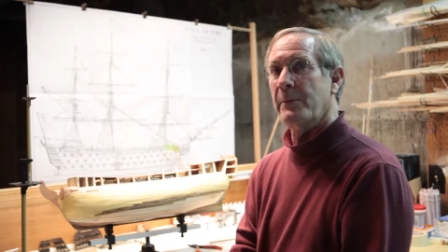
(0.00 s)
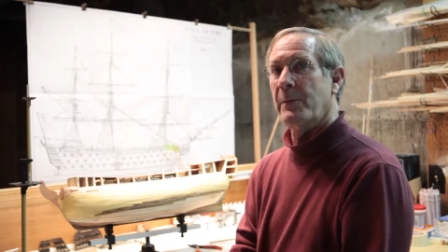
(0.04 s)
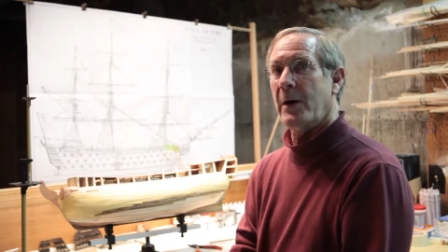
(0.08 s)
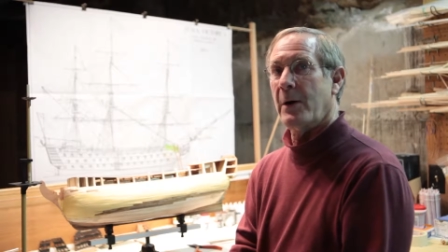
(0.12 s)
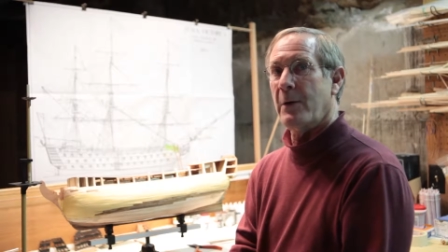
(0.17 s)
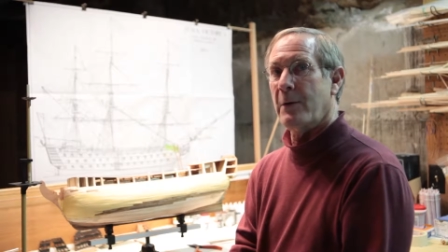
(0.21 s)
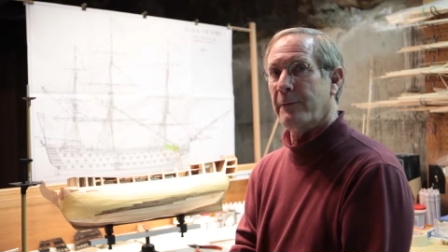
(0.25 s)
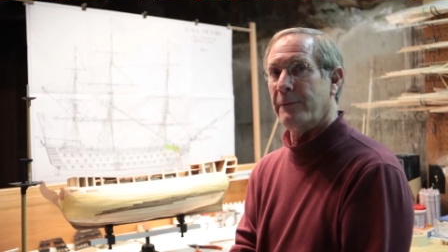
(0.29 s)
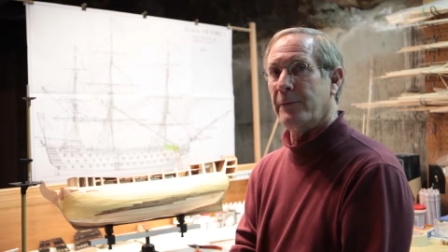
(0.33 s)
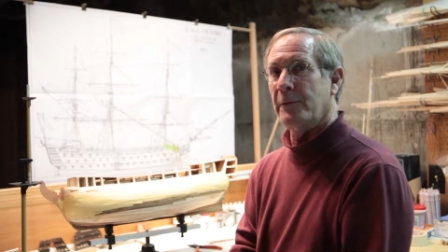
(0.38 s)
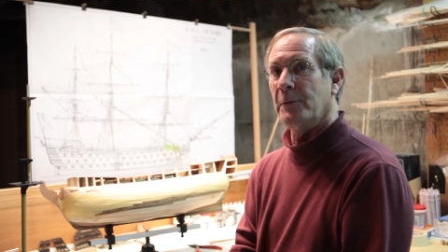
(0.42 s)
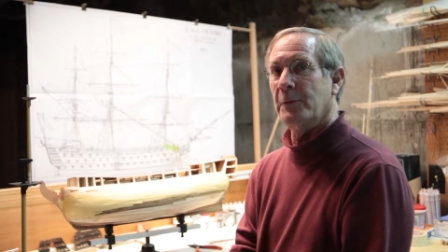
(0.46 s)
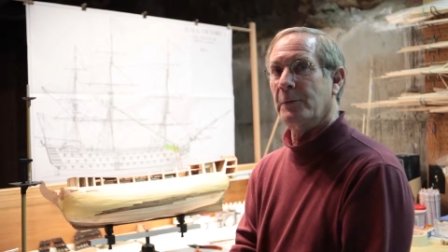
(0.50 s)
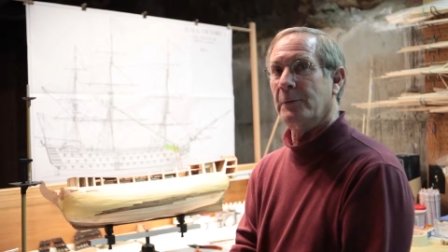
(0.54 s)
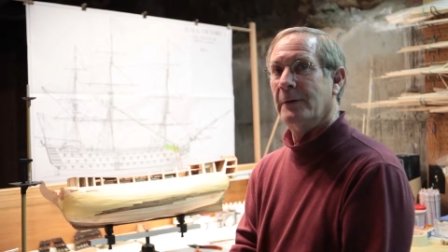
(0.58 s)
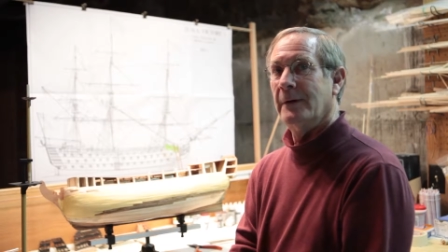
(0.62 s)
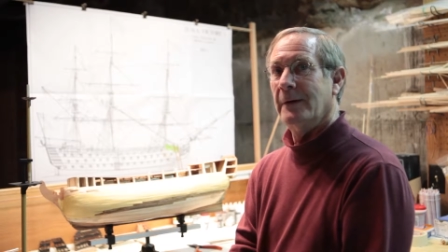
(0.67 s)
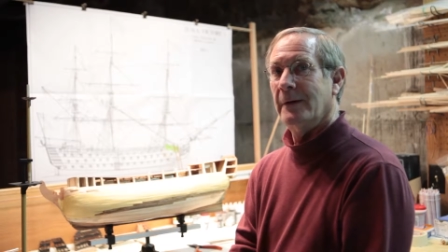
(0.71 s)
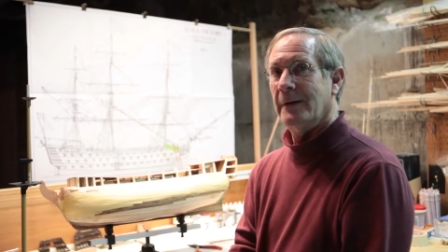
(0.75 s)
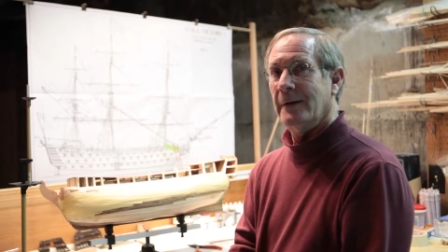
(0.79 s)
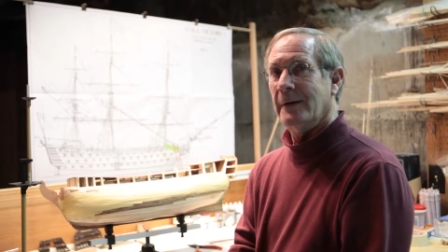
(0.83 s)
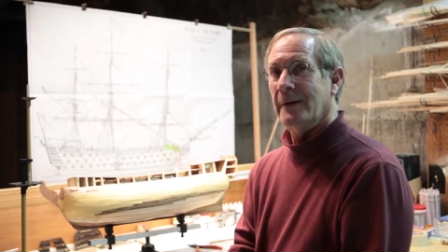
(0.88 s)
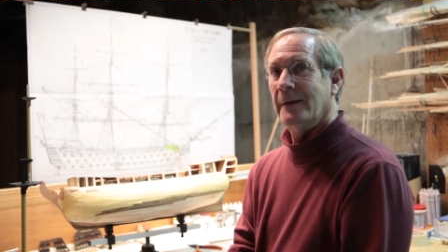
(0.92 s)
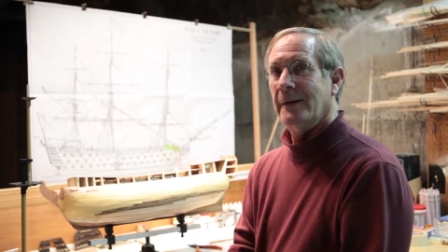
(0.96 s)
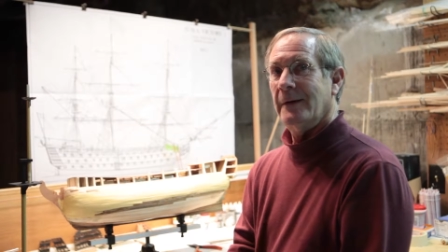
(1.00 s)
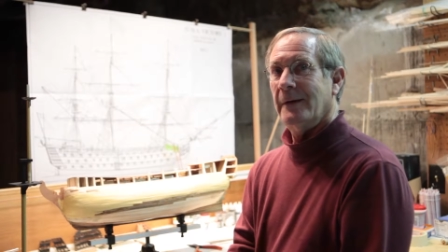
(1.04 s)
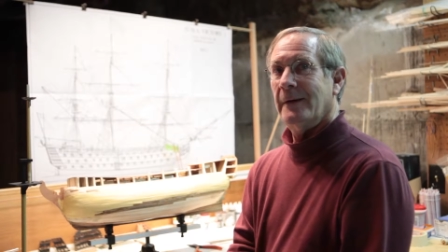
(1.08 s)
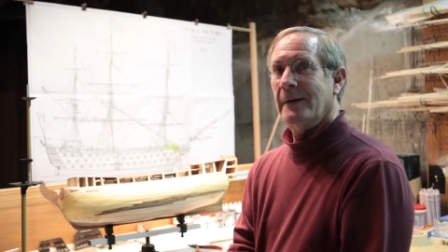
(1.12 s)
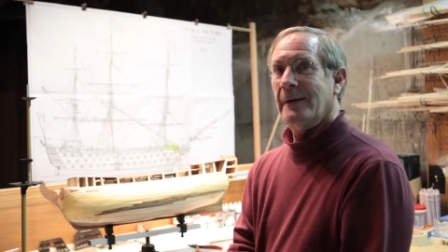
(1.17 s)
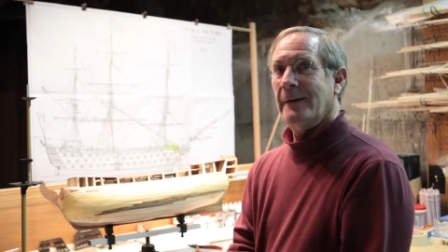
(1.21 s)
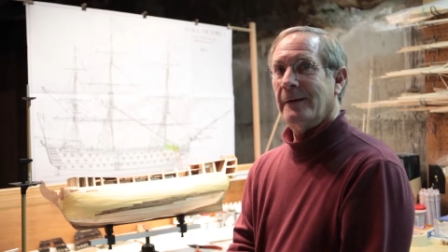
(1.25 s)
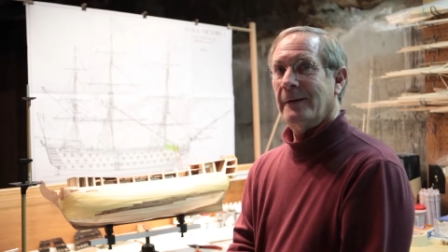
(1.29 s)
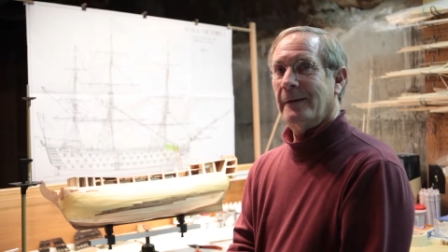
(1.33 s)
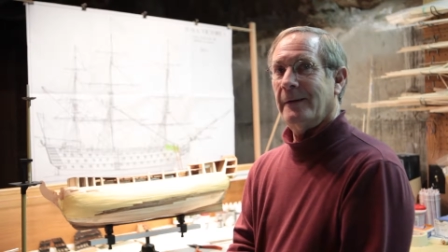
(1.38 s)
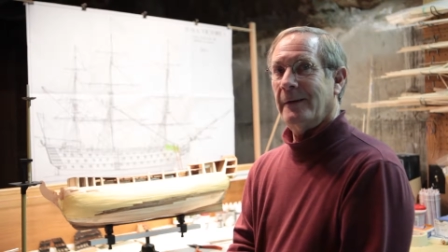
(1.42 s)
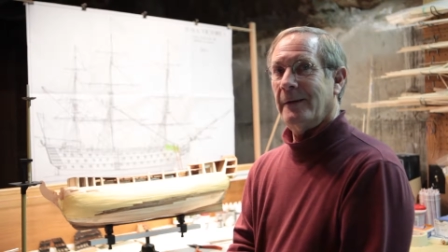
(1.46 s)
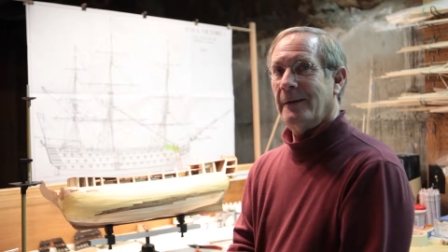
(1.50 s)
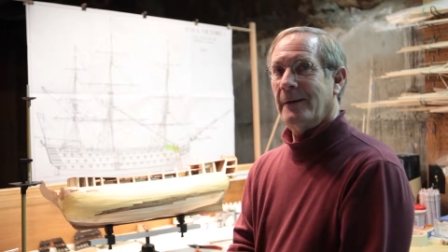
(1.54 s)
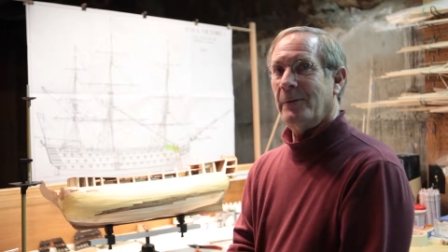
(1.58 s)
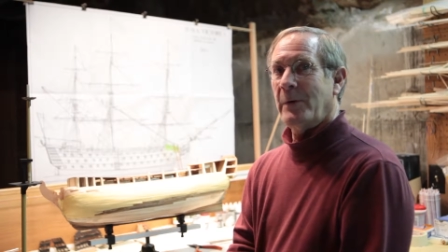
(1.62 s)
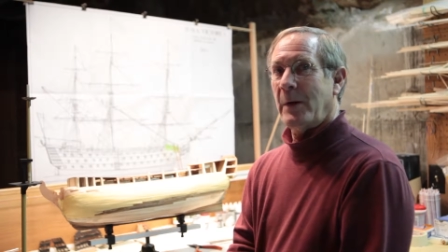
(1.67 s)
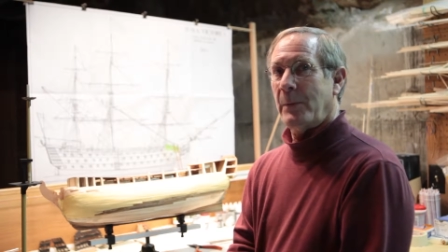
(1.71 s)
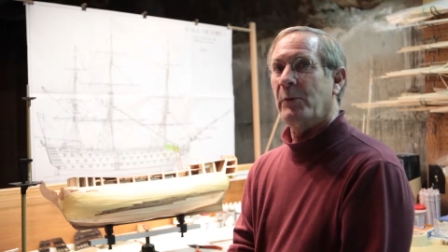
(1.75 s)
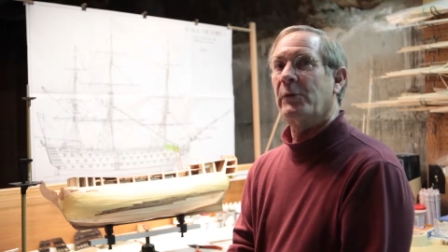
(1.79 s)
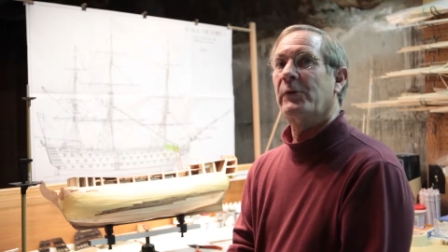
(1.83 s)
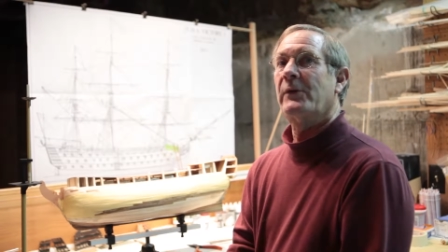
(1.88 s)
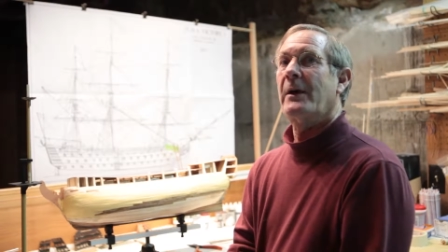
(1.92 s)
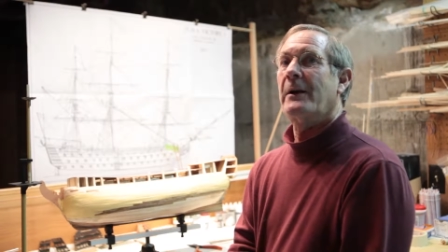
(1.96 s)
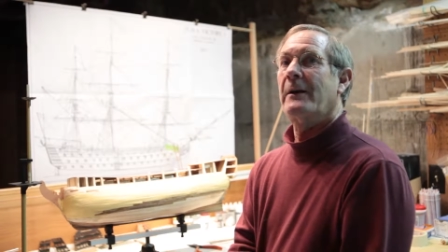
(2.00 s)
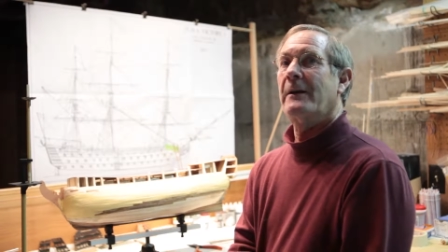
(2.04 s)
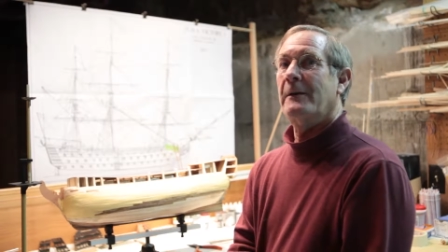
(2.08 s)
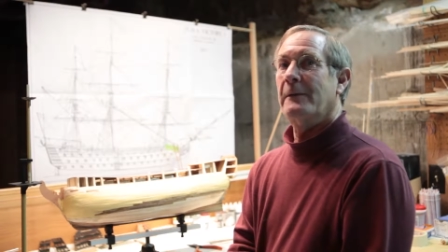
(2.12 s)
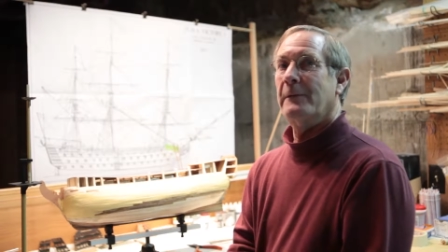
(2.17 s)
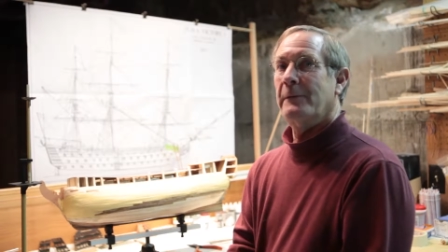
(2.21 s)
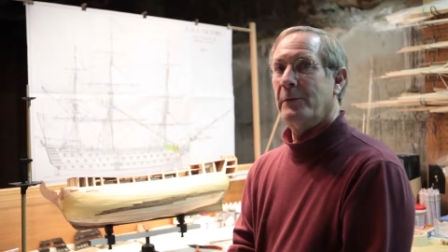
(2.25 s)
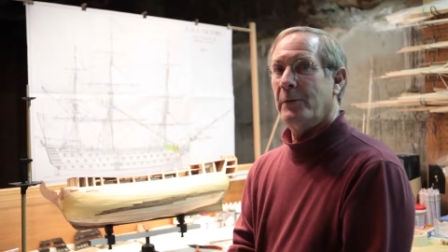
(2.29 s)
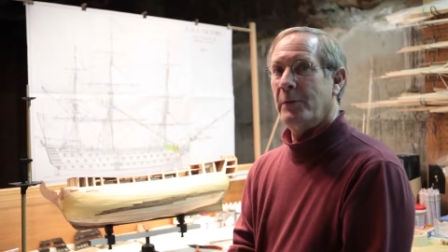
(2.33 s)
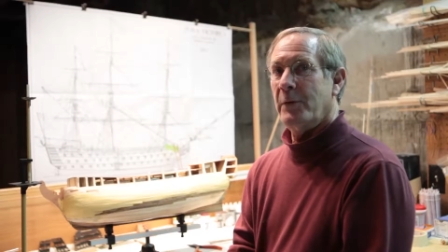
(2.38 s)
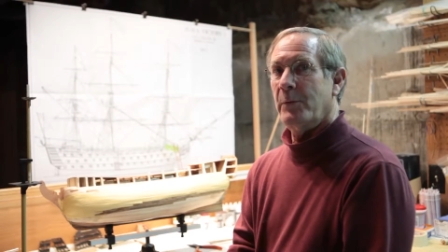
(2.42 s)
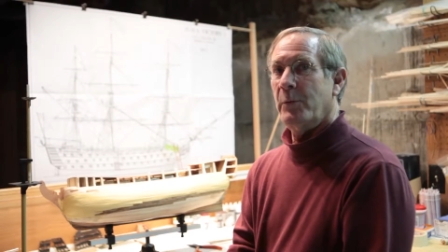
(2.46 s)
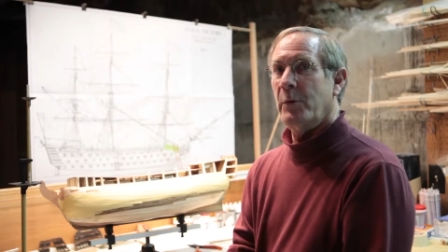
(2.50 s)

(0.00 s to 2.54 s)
powerful uh, representative of the